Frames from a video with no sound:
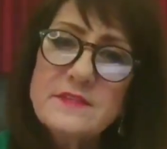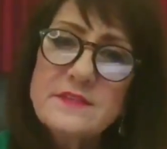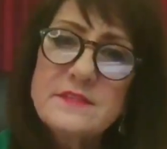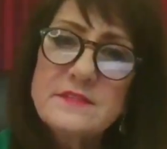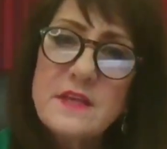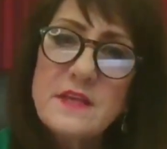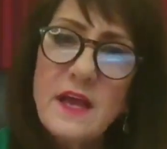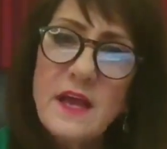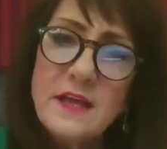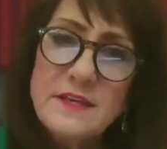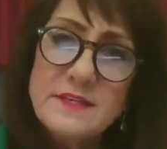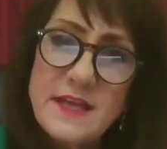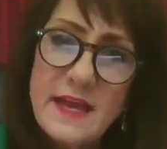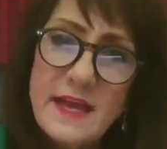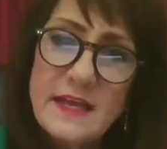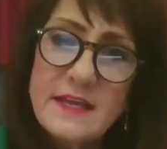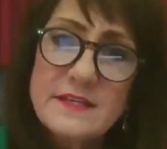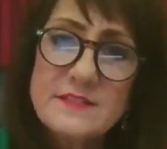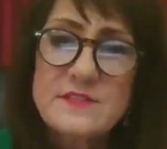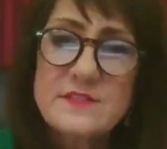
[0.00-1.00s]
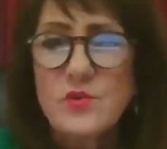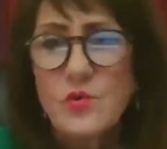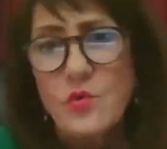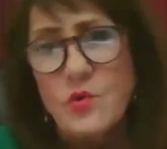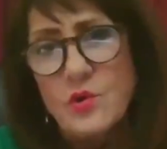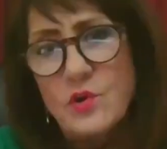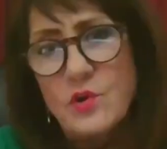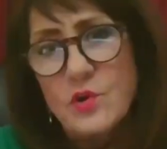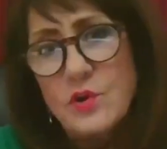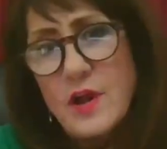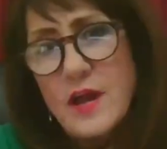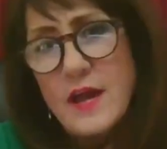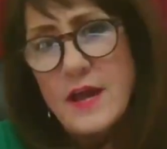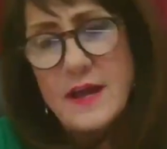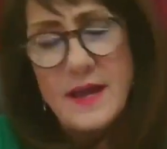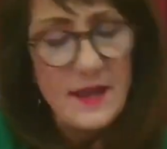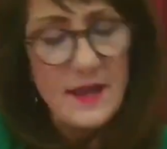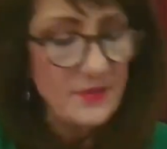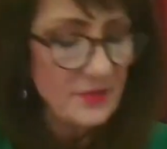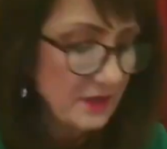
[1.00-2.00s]
on this uh, dais or
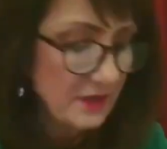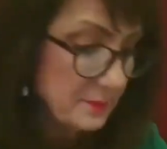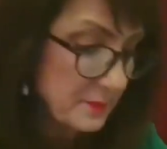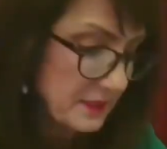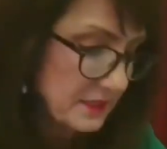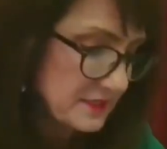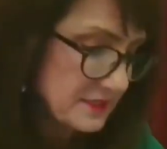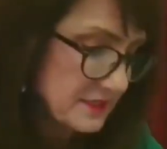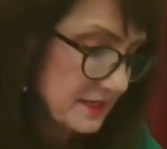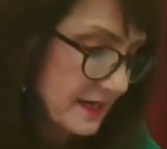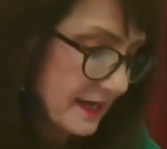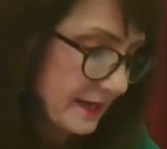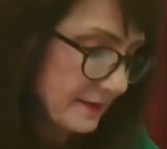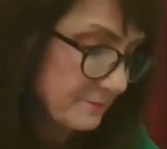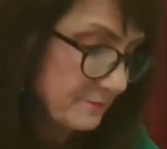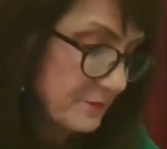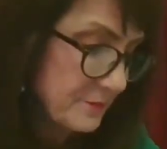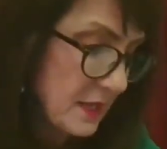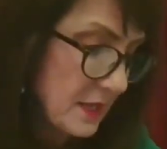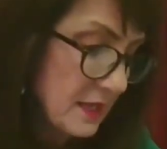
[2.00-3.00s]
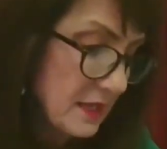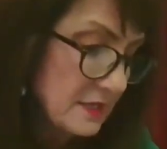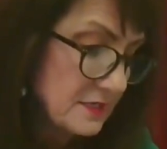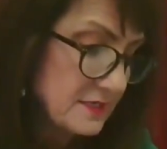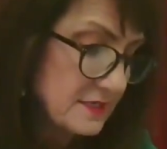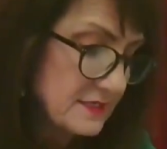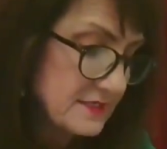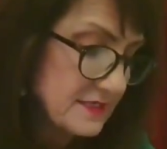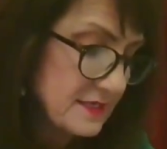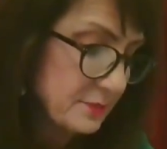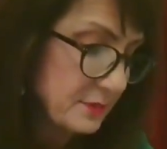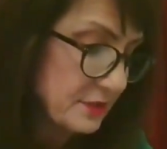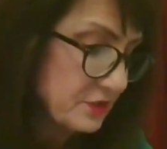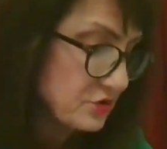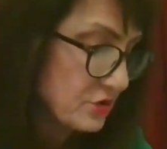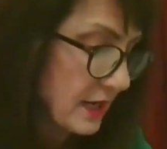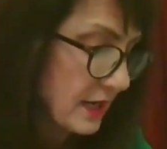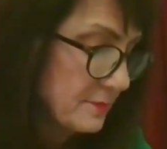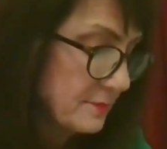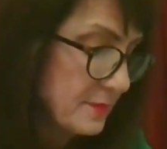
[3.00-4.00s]
uh, on the committee today to
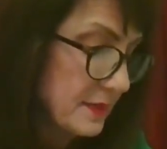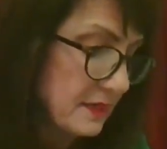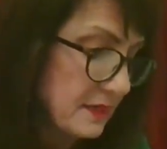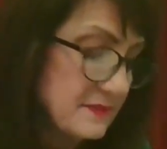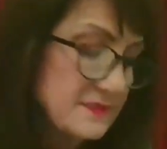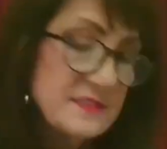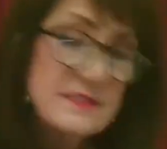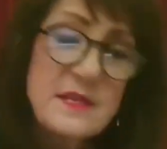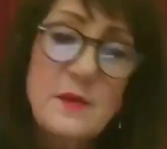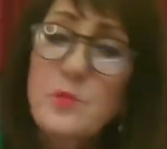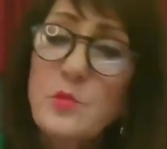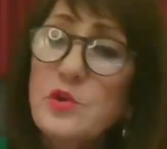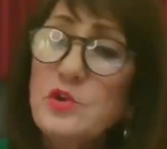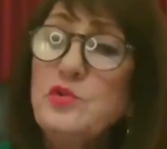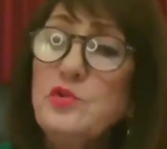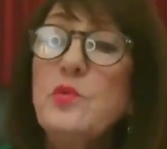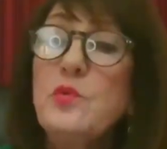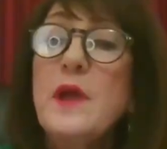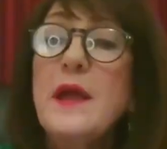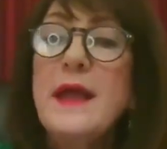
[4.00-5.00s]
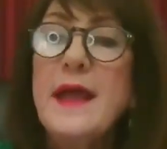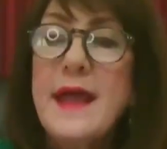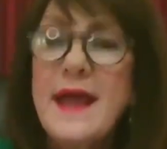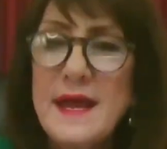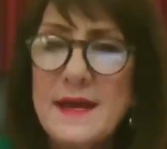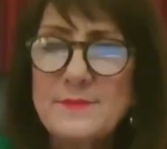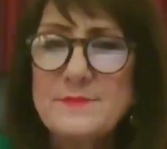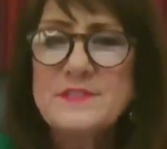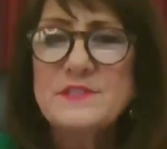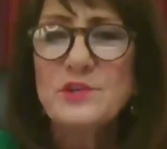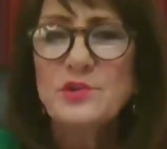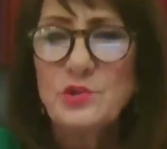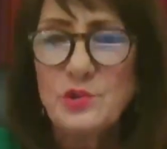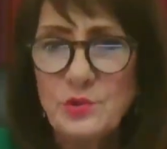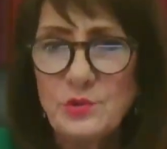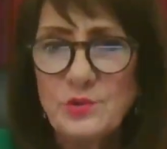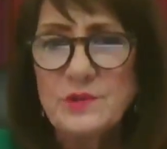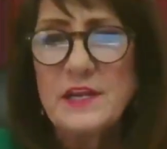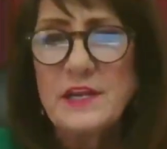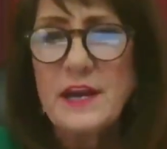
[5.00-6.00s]
simply try being someone you
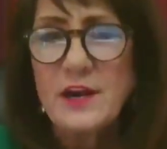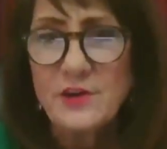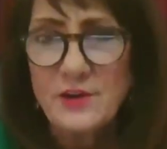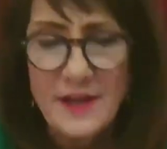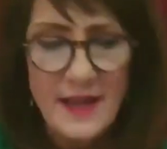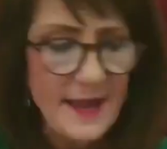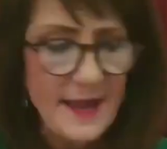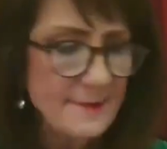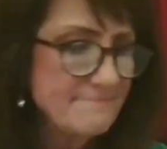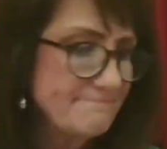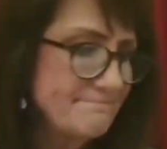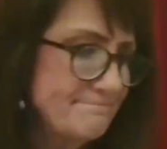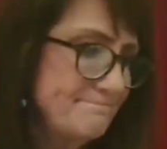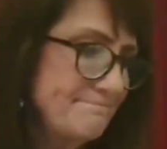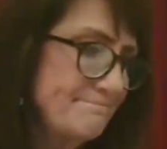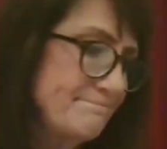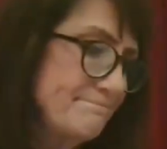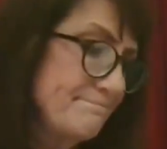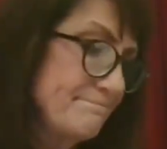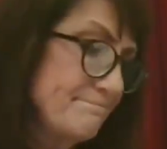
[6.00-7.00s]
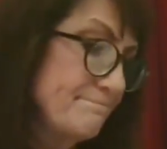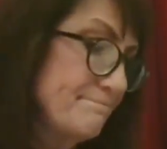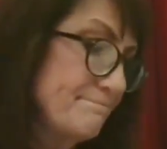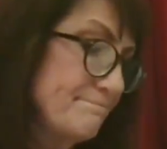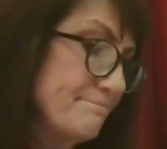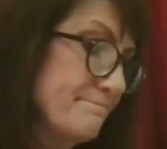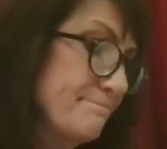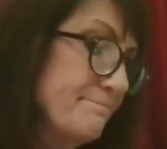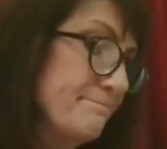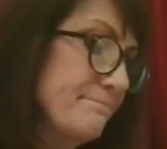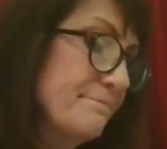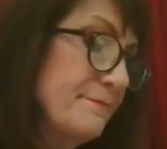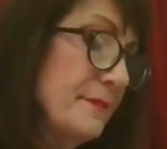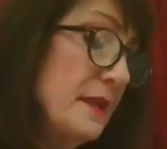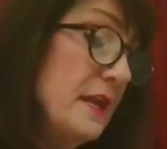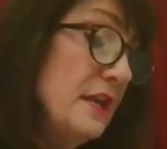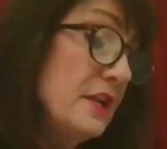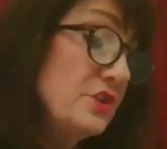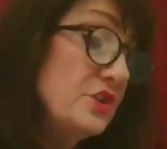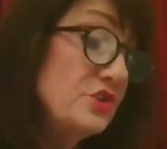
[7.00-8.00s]
absolutely are not
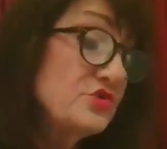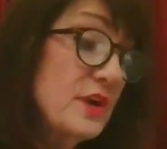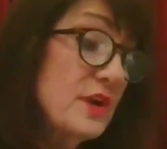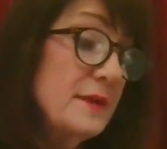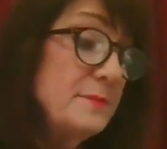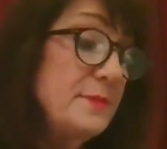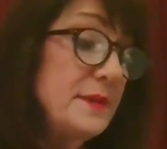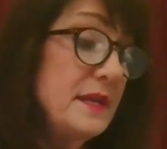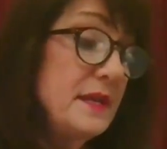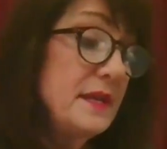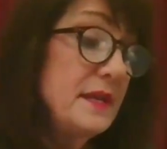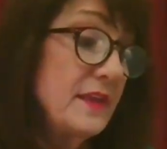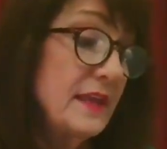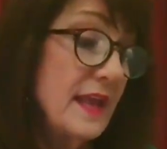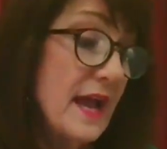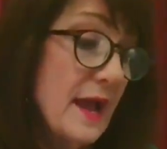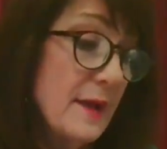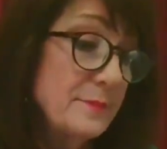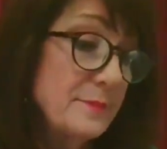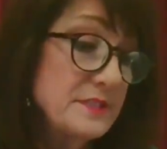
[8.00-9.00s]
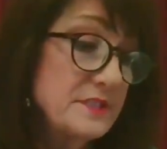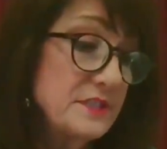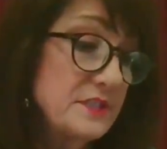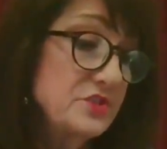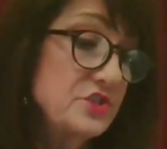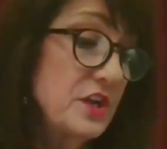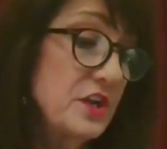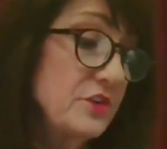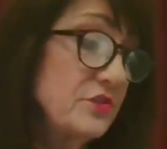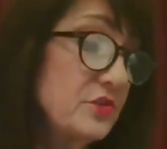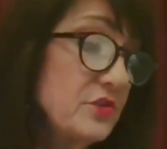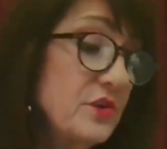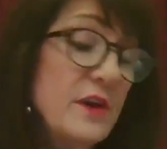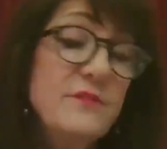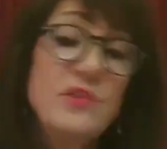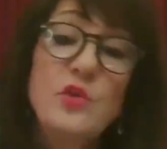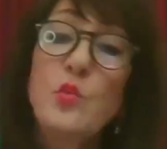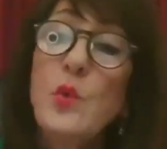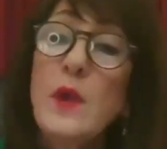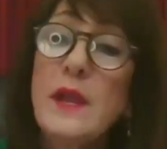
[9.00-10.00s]
to try being the opposite
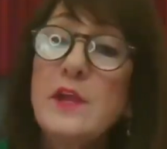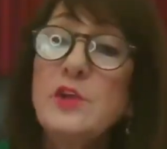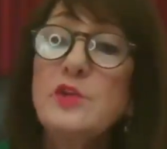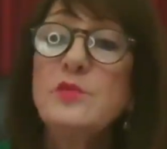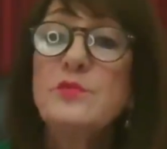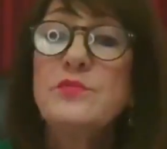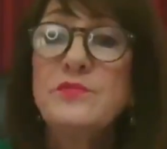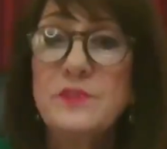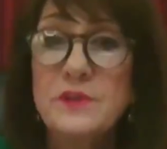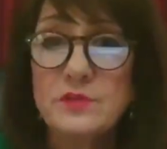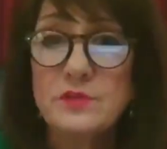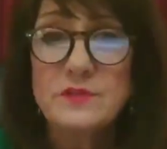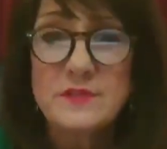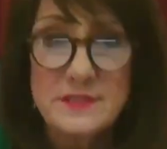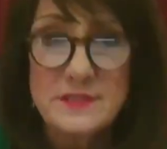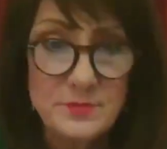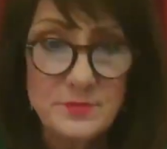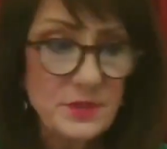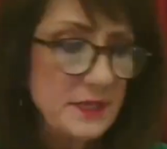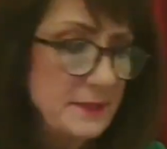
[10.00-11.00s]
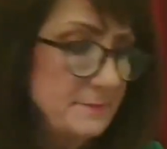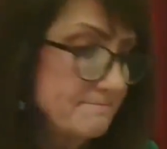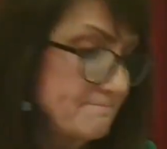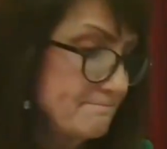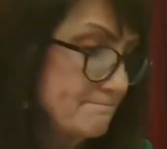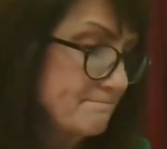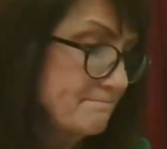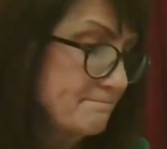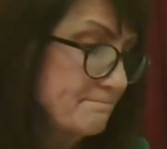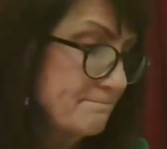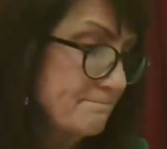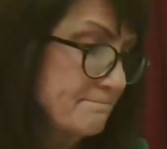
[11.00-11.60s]
gender of the way you feel deeply.